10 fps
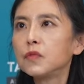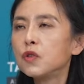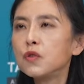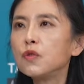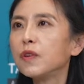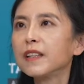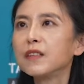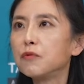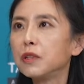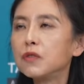tune
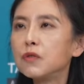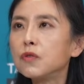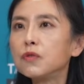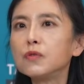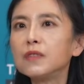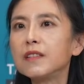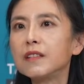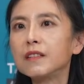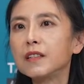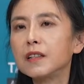and retune
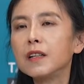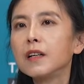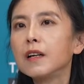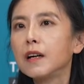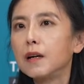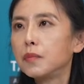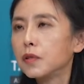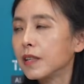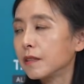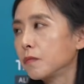their
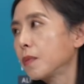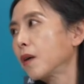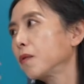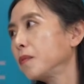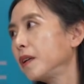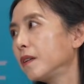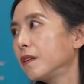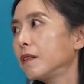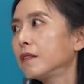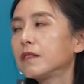processing
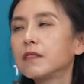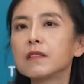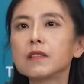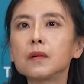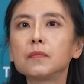parameters.